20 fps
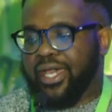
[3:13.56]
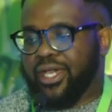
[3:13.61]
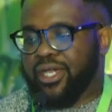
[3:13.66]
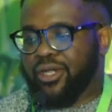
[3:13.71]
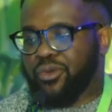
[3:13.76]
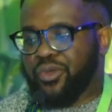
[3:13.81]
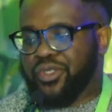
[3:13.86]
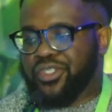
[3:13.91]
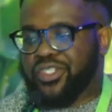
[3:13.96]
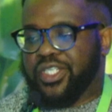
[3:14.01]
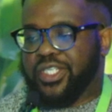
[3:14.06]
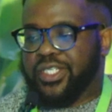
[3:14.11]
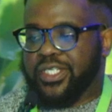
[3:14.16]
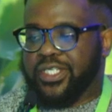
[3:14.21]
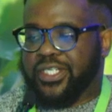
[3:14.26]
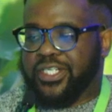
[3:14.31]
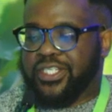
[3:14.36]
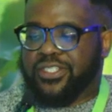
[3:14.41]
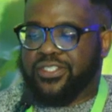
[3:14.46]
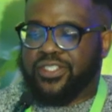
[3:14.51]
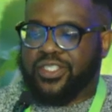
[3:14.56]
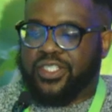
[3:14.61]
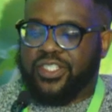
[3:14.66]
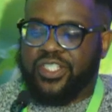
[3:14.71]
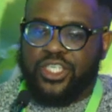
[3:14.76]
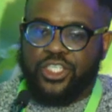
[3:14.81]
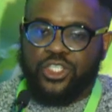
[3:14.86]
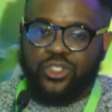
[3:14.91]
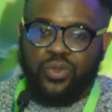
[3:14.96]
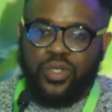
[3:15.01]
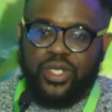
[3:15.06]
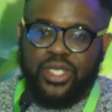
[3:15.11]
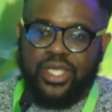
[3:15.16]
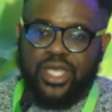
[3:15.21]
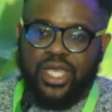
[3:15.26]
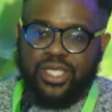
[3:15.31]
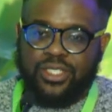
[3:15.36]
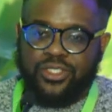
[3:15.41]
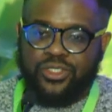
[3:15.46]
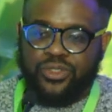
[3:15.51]
which increased
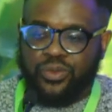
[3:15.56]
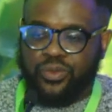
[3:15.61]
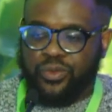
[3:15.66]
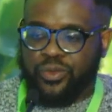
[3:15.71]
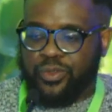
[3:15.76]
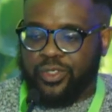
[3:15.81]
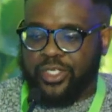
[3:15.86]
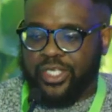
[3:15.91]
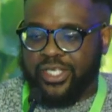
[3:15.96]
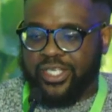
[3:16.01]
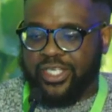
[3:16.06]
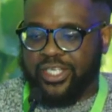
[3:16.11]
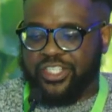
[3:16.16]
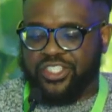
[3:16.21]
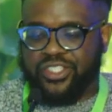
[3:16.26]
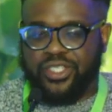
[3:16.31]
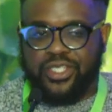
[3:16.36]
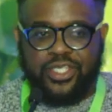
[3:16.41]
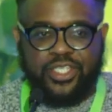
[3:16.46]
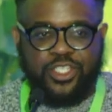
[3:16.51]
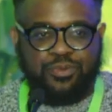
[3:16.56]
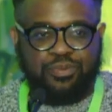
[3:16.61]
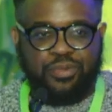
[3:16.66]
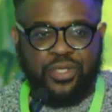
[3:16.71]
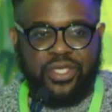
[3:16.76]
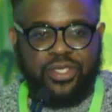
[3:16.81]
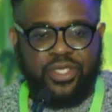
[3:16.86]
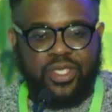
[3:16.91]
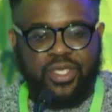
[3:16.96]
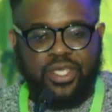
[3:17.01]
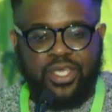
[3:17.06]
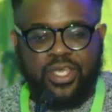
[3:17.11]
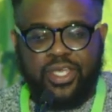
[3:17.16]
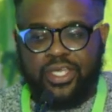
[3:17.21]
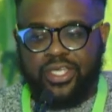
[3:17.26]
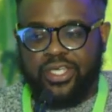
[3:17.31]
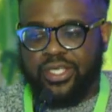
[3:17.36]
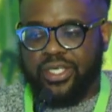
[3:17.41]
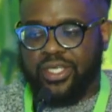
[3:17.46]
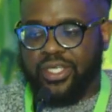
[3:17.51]
gradually until reaching its peak,
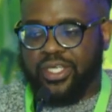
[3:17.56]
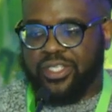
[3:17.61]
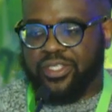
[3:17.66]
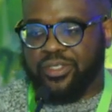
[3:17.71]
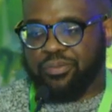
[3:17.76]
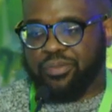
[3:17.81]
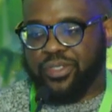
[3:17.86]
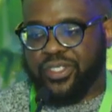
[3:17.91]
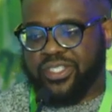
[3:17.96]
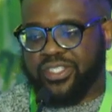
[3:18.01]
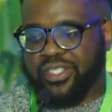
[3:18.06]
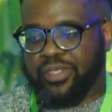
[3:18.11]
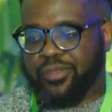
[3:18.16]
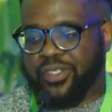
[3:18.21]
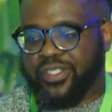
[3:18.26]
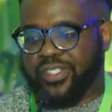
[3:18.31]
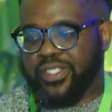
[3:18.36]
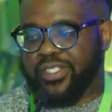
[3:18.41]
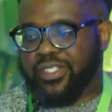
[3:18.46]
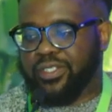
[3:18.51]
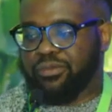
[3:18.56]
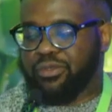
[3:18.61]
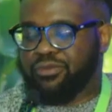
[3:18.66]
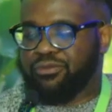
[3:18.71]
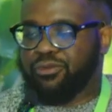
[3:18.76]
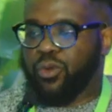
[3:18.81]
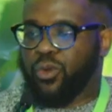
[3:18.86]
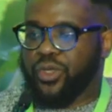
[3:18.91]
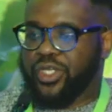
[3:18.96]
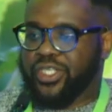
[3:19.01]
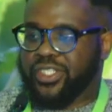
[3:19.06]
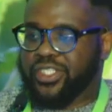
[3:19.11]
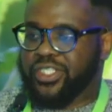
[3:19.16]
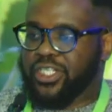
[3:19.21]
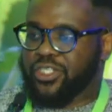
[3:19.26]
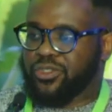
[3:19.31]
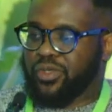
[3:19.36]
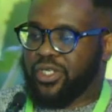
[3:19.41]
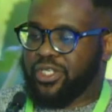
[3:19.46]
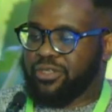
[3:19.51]
the peak summer season, before it
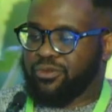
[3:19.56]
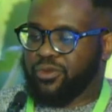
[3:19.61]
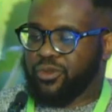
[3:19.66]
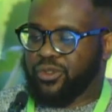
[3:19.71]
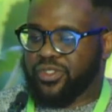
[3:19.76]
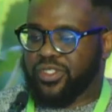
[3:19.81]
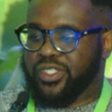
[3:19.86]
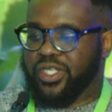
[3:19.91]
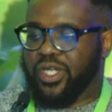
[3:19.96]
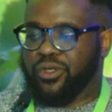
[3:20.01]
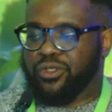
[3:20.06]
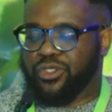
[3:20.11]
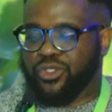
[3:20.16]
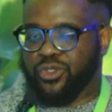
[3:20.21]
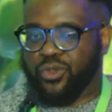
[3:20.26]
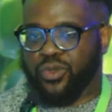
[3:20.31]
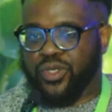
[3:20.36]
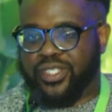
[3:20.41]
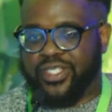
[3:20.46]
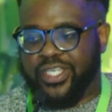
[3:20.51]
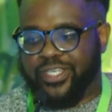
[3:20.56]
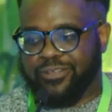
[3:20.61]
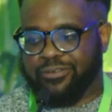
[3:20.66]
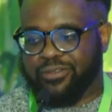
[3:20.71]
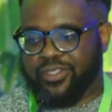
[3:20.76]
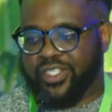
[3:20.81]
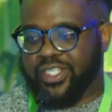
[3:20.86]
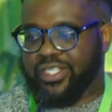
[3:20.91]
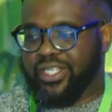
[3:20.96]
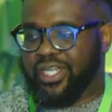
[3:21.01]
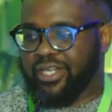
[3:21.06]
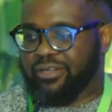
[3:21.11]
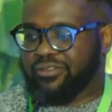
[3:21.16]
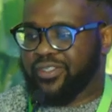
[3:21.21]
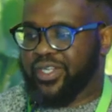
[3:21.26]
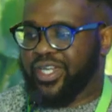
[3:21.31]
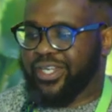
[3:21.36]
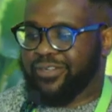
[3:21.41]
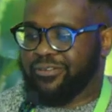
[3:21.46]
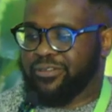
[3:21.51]
gradually falls down towards harvest and
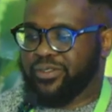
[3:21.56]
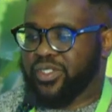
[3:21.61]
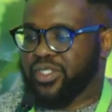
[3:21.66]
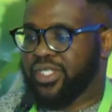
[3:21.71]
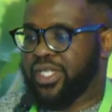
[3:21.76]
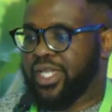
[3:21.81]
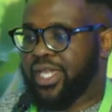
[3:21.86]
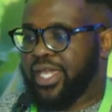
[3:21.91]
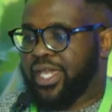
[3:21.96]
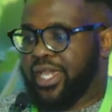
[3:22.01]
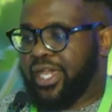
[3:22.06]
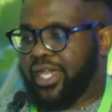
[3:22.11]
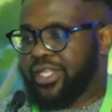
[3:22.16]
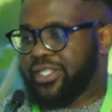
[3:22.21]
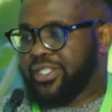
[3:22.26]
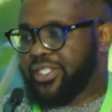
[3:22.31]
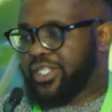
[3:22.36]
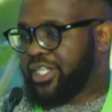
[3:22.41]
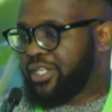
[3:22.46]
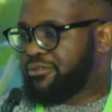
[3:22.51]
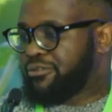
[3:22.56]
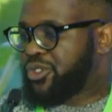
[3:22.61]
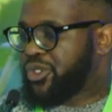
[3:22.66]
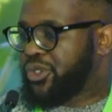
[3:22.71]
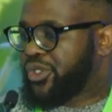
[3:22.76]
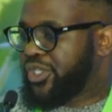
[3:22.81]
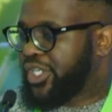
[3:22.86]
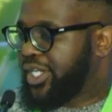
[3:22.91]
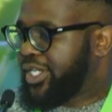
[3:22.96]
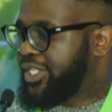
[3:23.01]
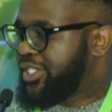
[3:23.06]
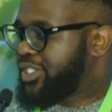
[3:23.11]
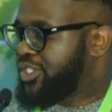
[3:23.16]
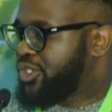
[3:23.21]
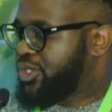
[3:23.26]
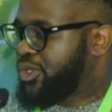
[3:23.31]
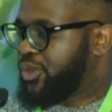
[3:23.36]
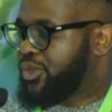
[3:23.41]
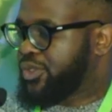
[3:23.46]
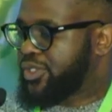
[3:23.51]
after harvest. And the graph to your right
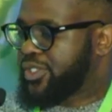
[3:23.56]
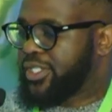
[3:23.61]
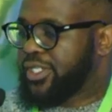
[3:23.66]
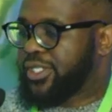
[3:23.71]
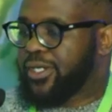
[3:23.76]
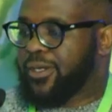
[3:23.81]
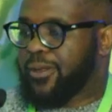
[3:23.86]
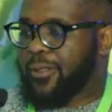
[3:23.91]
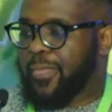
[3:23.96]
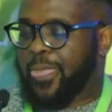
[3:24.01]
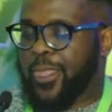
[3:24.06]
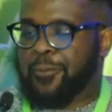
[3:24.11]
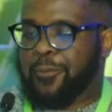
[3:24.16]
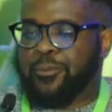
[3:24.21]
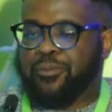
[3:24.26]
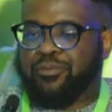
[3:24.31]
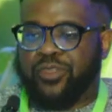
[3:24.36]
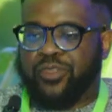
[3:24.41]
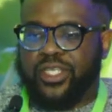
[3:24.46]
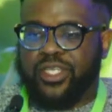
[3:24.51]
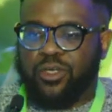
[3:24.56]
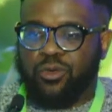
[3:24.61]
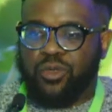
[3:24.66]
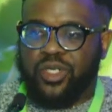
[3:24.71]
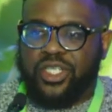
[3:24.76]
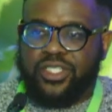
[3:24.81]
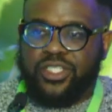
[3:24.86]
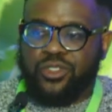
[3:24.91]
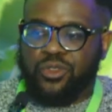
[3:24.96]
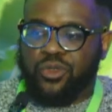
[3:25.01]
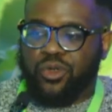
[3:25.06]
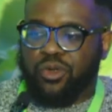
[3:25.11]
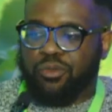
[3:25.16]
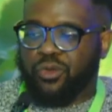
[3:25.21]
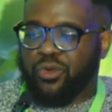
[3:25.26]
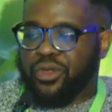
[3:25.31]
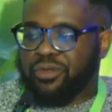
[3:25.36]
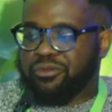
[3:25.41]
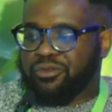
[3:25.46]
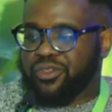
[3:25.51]
shows the calculated
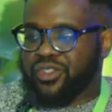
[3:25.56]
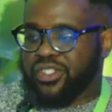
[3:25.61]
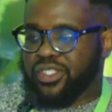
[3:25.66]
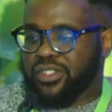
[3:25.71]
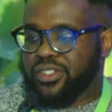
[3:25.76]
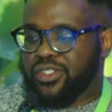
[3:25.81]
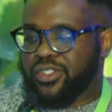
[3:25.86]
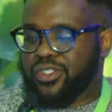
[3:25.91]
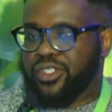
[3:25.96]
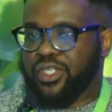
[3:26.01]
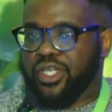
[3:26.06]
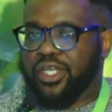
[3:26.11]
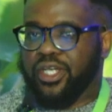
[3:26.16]
crop coefficients,